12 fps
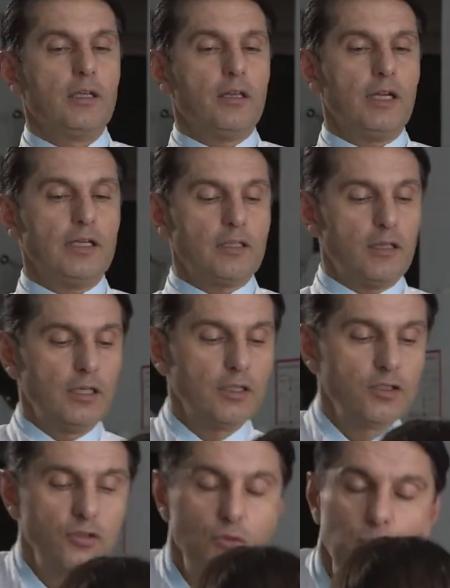The next thing
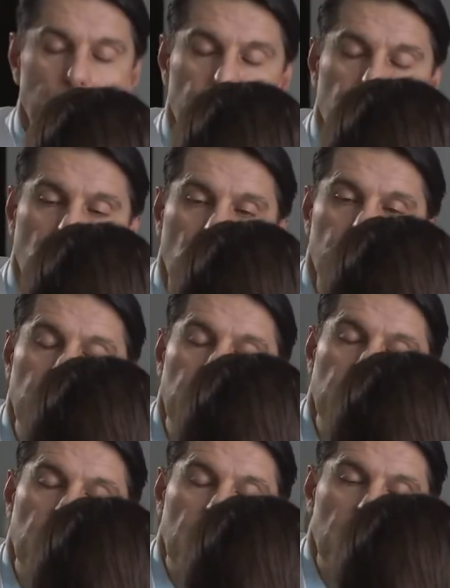is to perform
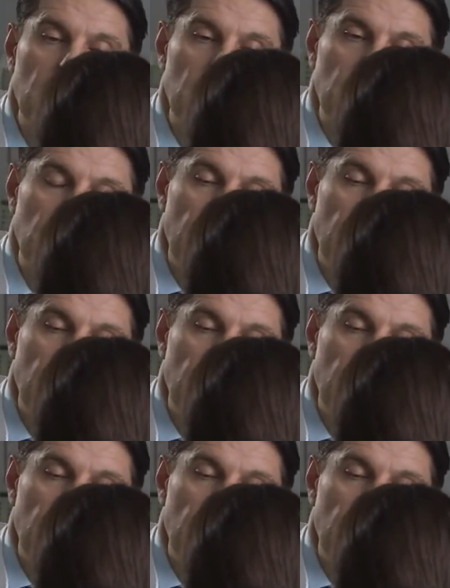the